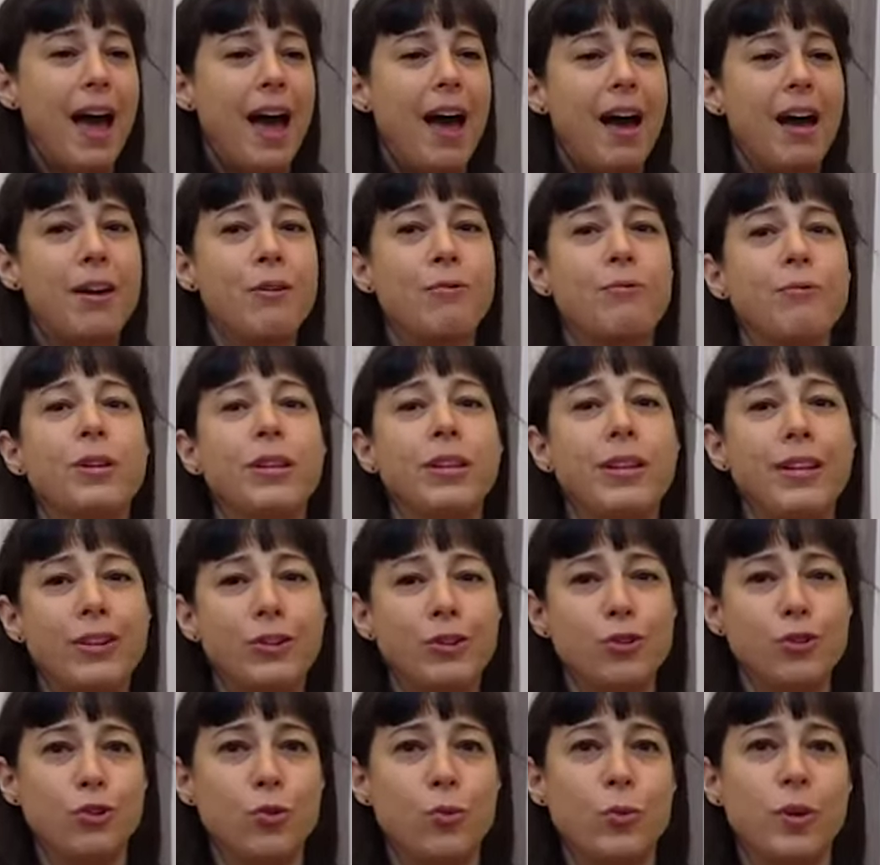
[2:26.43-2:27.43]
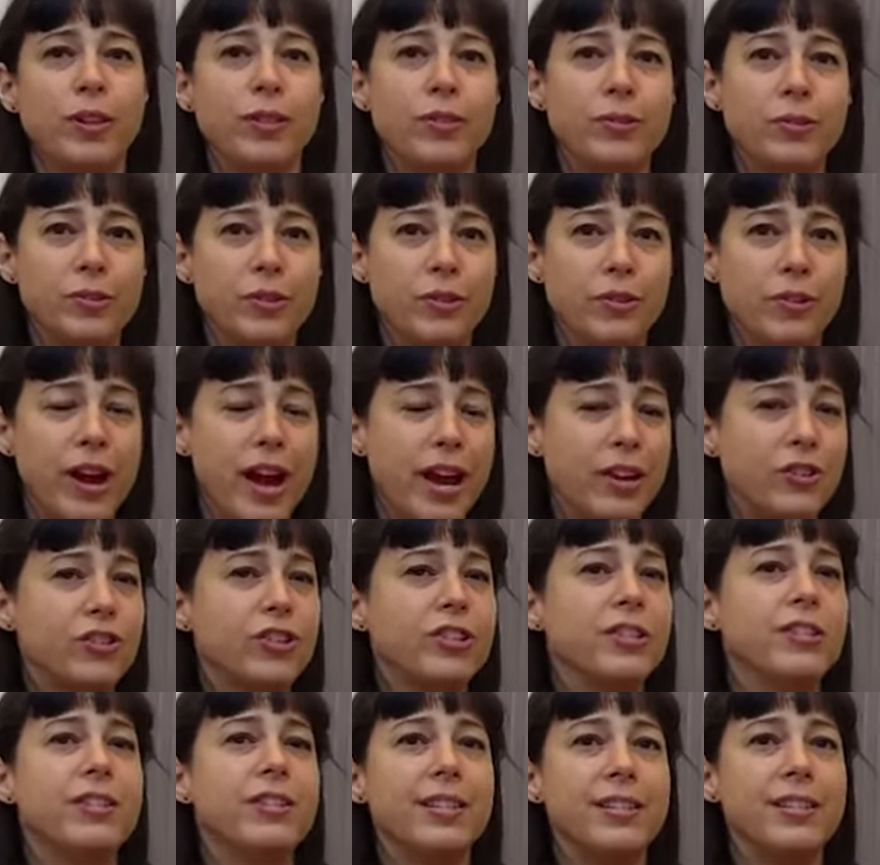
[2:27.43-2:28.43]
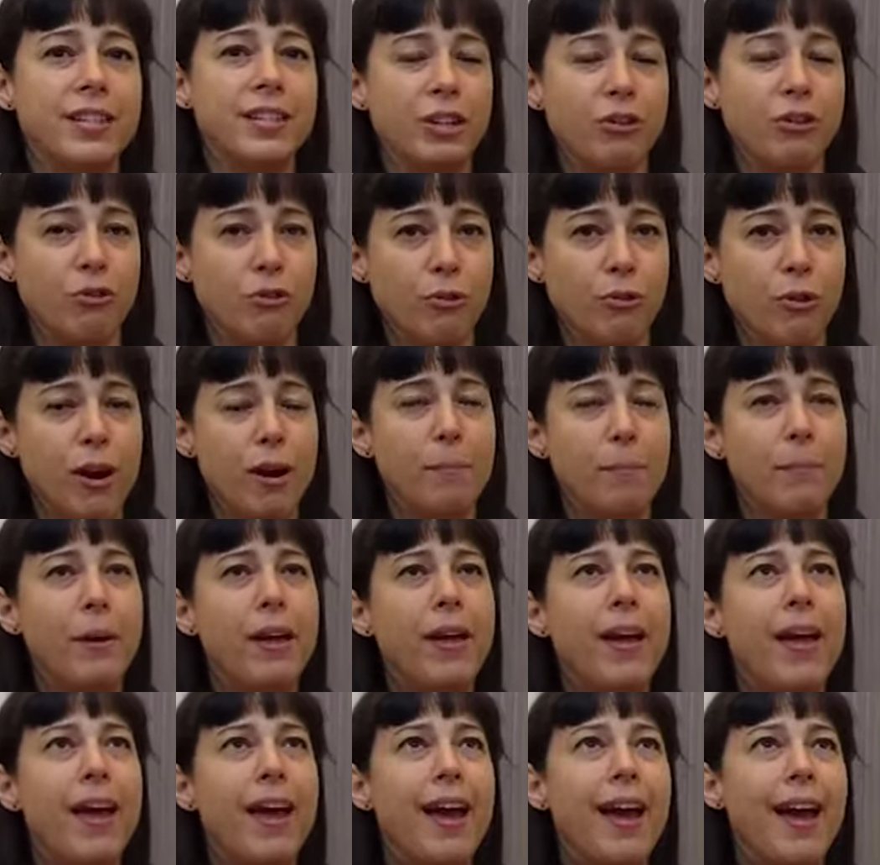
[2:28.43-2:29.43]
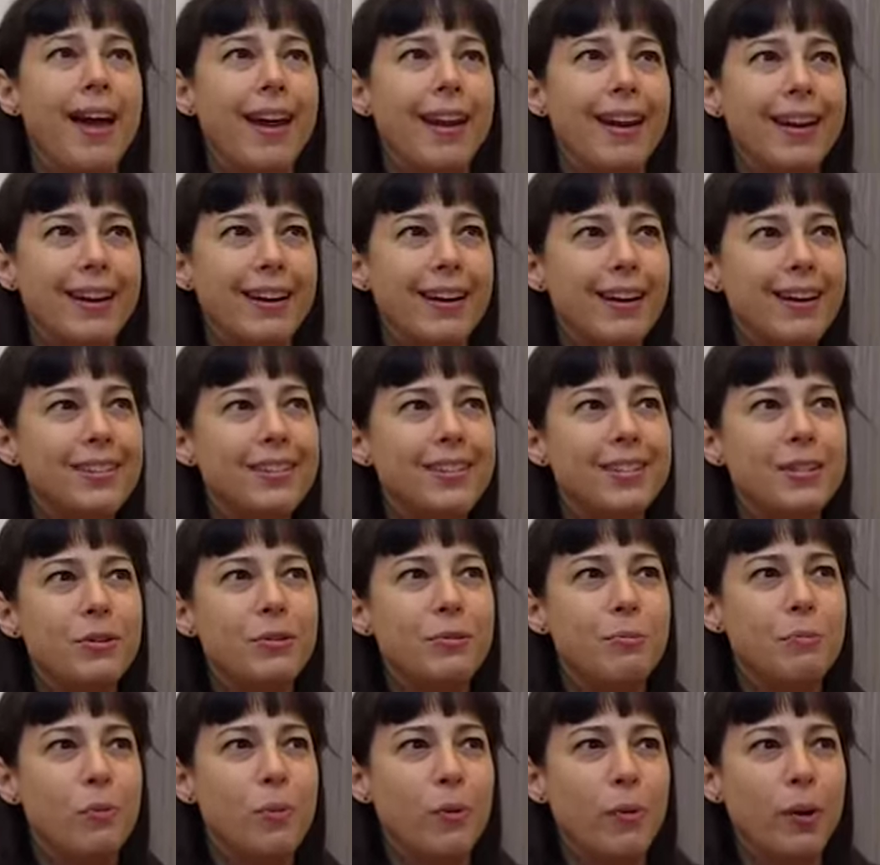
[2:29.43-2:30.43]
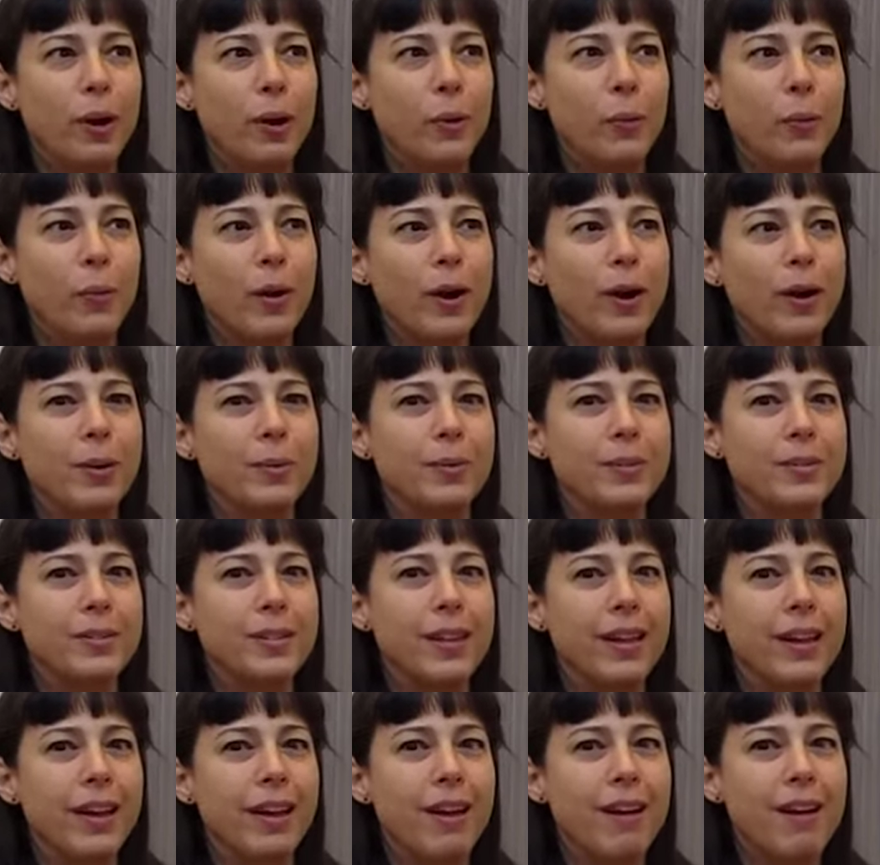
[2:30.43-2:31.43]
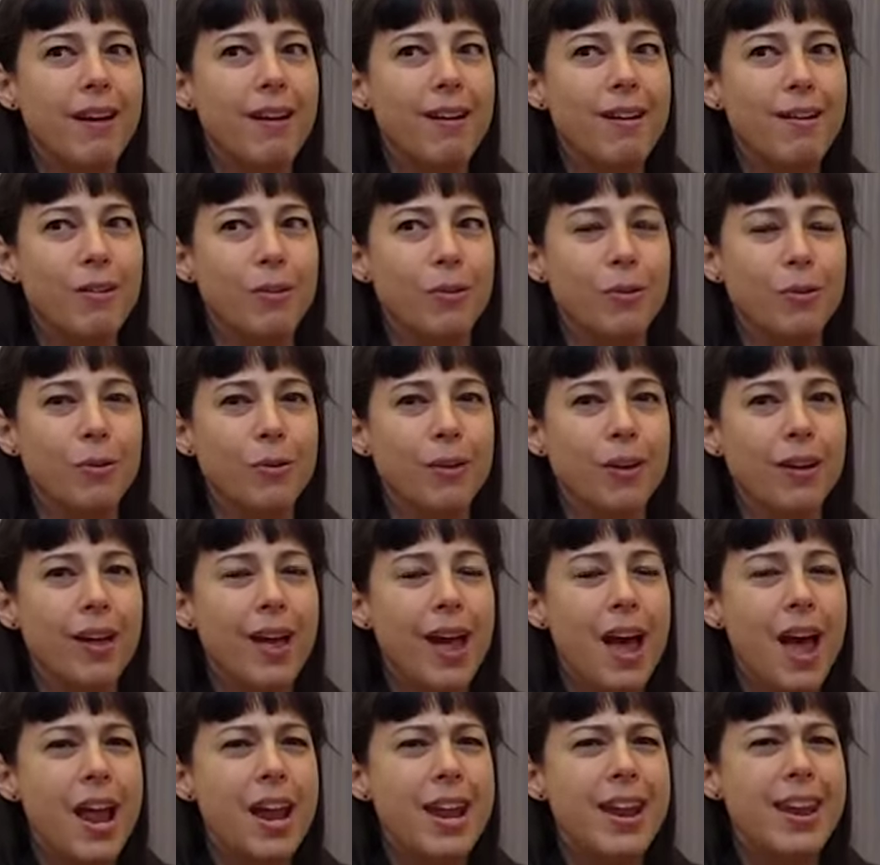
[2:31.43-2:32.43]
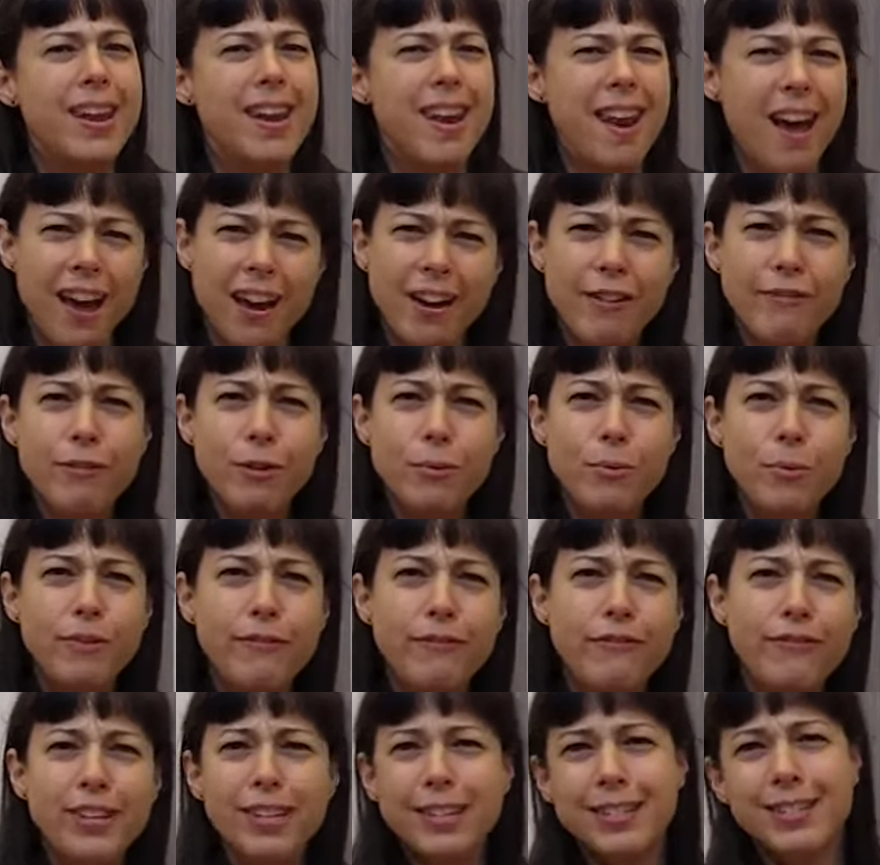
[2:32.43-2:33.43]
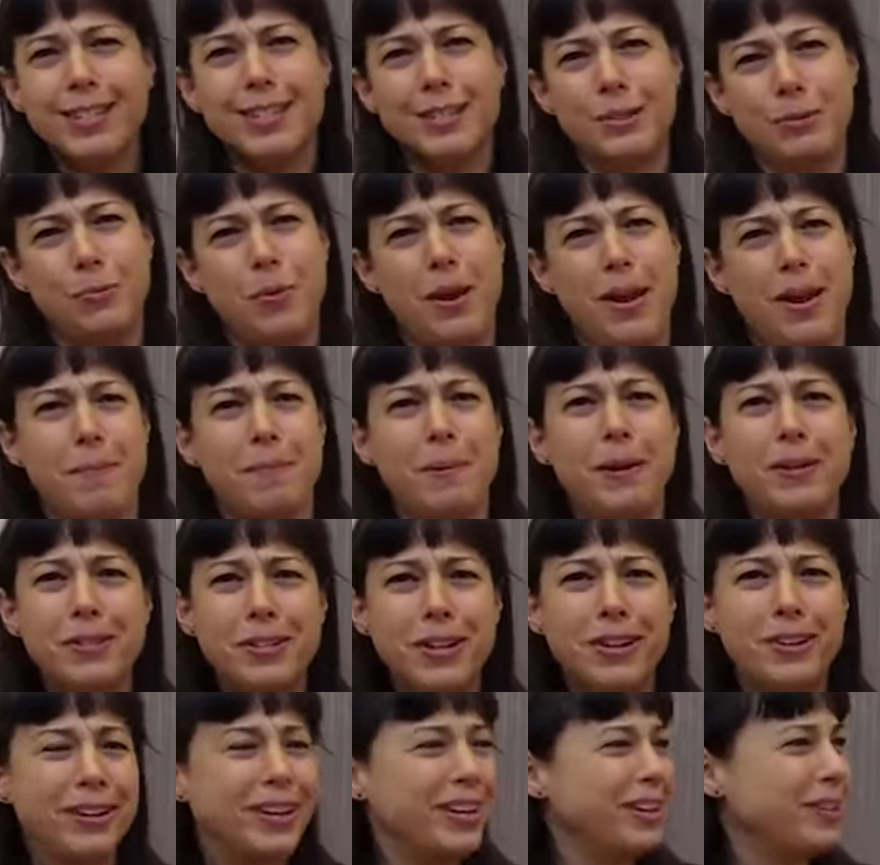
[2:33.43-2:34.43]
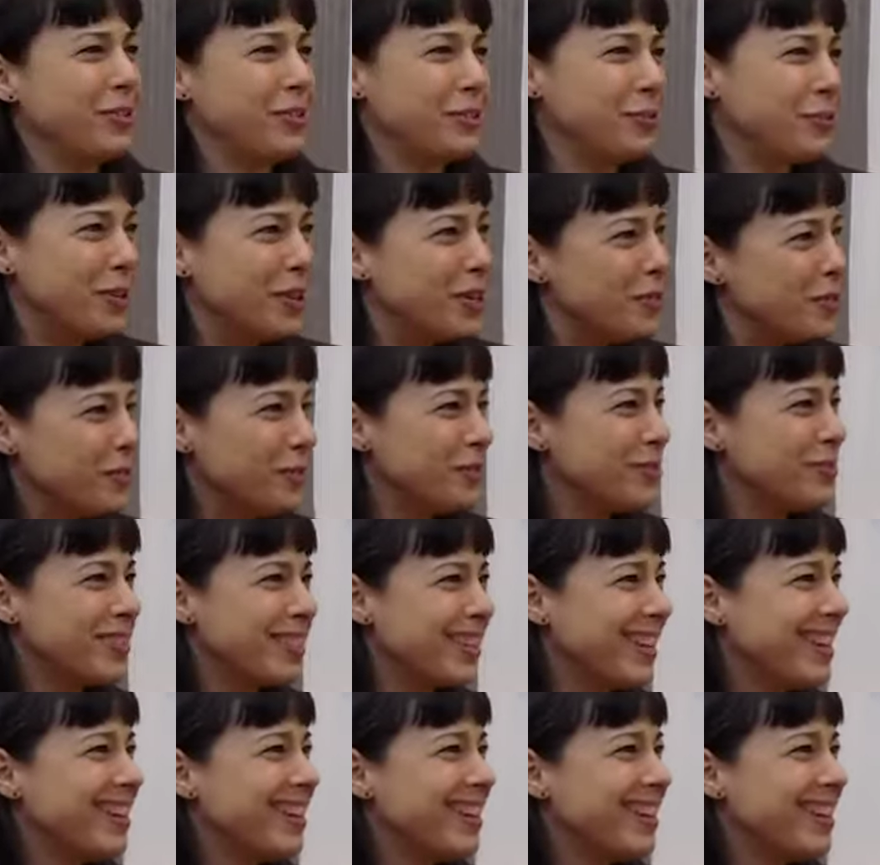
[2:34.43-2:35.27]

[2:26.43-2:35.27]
I really enjoyed those interactions as I grew up, and I got to the point where I was like, oh, not everyone feels this way about talking to strangers.